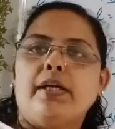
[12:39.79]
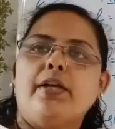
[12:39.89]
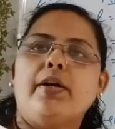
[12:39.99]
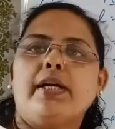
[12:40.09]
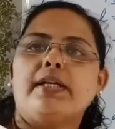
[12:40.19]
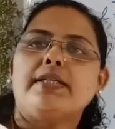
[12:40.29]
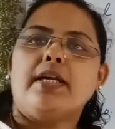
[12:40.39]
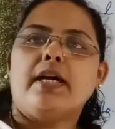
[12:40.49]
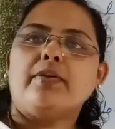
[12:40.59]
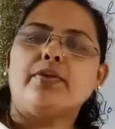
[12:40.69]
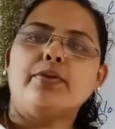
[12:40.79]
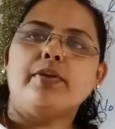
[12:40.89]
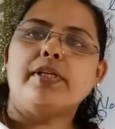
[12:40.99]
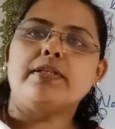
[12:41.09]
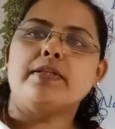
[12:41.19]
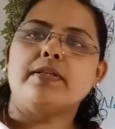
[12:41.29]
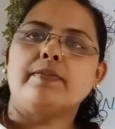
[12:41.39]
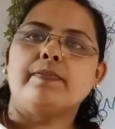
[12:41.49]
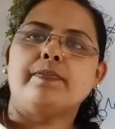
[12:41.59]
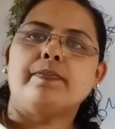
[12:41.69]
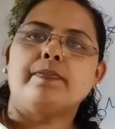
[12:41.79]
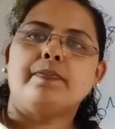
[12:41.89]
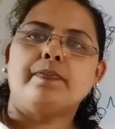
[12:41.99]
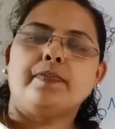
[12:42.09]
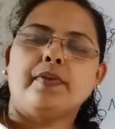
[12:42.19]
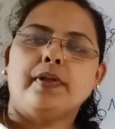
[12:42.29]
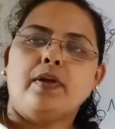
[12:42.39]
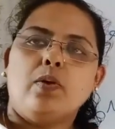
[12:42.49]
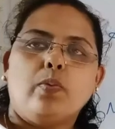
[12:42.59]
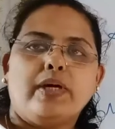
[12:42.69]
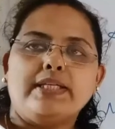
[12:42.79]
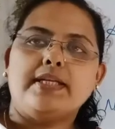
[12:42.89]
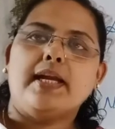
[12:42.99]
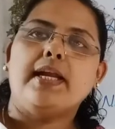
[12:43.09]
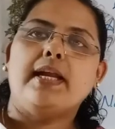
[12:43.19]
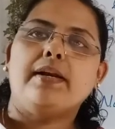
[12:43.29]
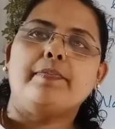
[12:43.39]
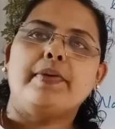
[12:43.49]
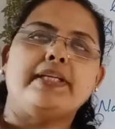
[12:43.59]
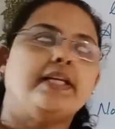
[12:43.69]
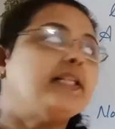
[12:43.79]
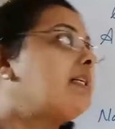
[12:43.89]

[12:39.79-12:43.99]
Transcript: you understand how to do this? Once again I will repeat it.